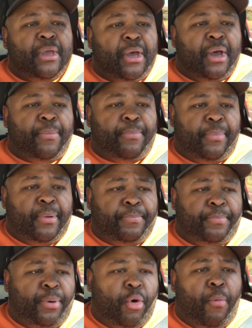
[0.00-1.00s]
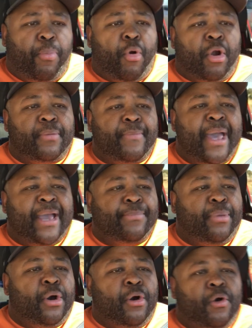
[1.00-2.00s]
a pulled pork mac
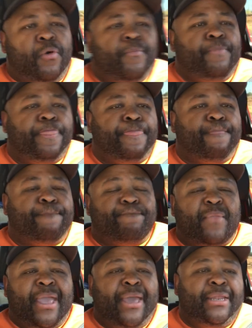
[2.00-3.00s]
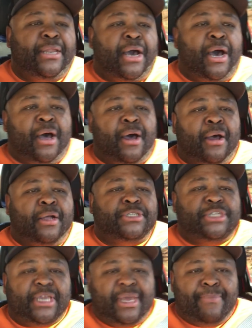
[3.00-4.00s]
bowl, and a
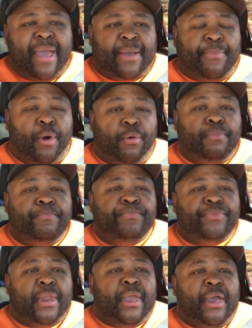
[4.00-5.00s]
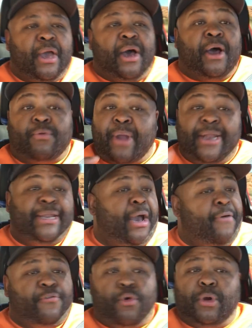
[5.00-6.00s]
chicken mac bowl. Right now,
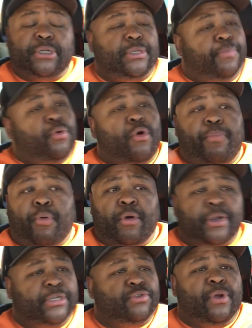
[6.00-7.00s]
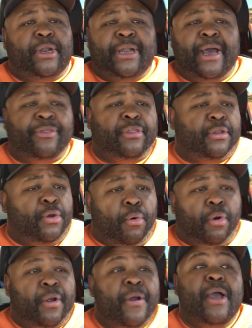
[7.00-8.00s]
of course, the pulled pork is running out the
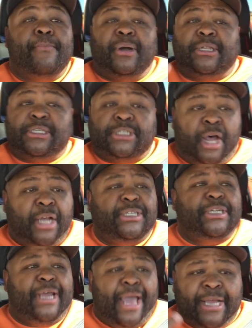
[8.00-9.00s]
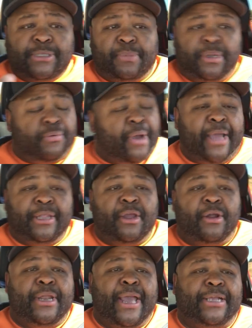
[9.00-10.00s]
door, but the sausage has been right
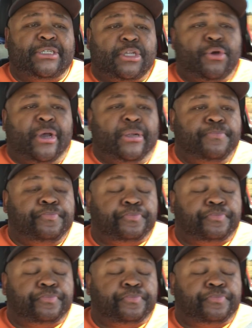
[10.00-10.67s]
there next to it.